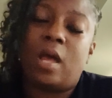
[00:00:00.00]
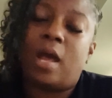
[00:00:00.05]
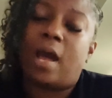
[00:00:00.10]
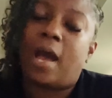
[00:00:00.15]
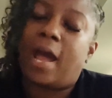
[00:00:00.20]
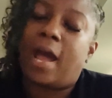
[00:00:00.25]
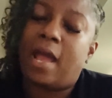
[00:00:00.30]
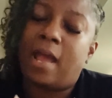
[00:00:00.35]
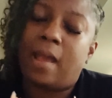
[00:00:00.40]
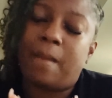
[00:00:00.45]

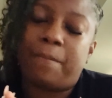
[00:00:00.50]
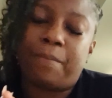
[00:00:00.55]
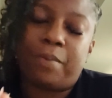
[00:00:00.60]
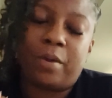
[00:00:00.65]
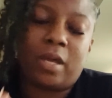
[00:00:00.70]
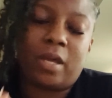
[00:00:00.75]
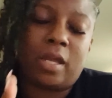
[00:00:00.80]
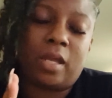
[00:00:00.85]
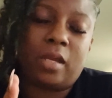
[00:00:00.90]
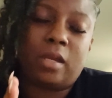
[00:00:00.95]
I have
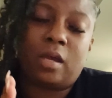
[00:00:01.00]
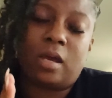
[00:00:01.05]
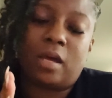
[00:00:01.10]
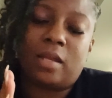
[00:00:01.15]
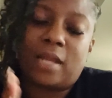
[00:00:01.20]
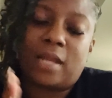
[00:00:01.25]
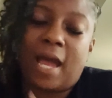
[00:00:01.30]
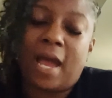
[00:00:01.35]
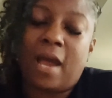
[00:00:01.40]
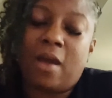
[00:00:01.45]
put a
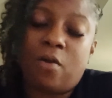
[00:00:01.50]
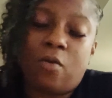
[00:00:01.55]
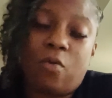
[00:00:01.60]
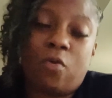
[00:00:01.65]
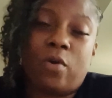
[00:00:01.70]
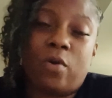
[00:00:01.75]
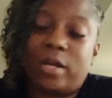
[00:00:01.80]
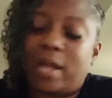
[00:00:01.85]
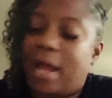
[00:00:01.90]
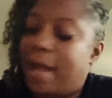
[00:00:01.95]
lot
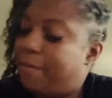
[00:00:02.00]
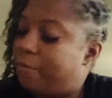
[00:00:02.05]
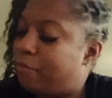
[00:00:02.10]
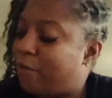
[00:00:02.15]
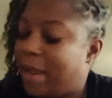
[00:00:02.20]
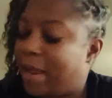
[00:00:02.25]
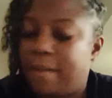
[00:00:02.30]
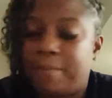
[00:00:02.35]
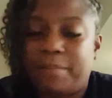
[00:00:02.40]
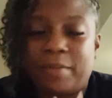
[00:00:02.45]
on. I've
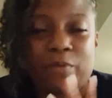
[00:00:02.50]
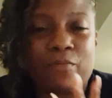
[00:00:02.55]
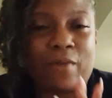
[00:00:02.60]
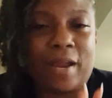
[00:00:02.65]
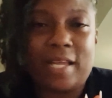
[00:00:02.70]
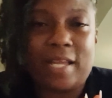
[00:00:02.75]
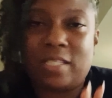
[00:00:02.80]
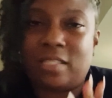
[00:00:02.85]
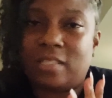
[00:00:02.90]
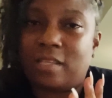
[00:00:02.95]
been
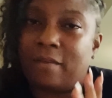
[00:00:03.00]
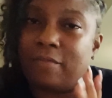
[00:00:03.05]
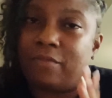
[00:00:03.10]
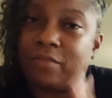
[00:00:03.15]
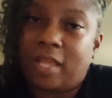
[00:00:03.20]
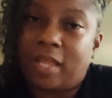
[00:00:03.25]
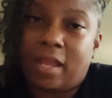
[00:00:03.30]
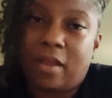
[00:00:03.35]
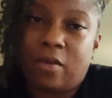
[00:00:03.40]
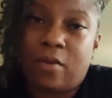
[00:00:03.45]
writing stuff
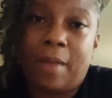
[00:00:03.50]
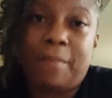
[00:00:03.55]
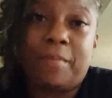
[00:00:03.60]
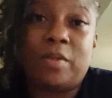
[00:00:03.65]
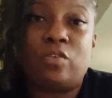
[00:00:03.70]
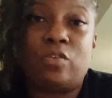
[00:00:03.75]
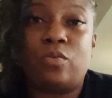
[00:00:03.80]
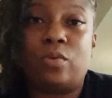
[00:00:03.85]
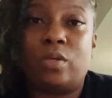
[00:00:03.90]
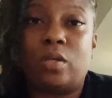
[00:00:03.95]
down. I've been
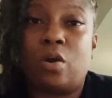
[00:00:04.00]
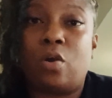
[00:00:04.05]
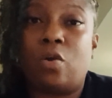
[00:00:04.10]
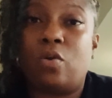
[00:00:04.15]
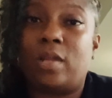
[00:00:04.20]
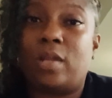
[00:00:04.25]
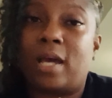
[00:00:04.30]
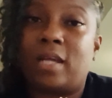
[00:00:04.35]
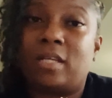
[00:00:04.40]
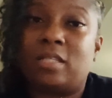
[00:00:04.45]
doing a
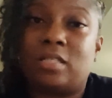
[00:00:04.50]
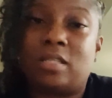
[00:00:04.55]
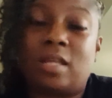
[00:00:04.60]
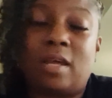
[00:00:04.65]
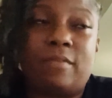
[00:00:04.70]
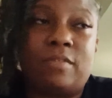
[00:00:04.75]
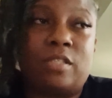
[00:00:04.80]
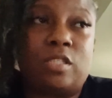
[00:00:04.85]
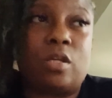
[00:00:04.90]
whole lot of stuff.